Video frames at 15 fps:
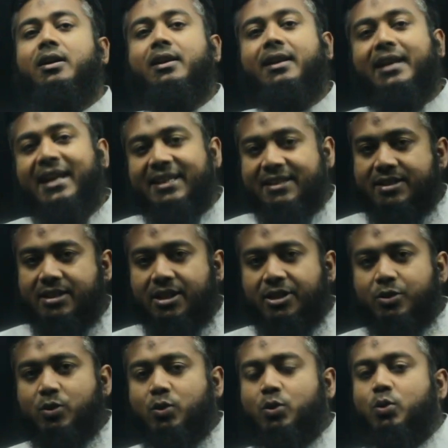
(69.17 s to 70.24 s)
lengths,
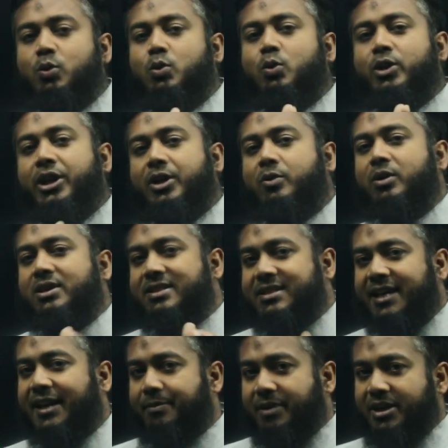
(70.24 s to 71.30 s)
into two equal
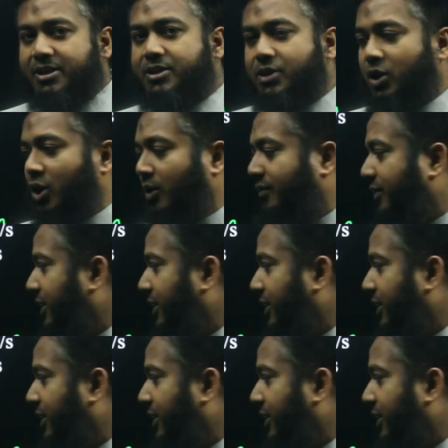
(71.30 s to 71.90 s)
segments of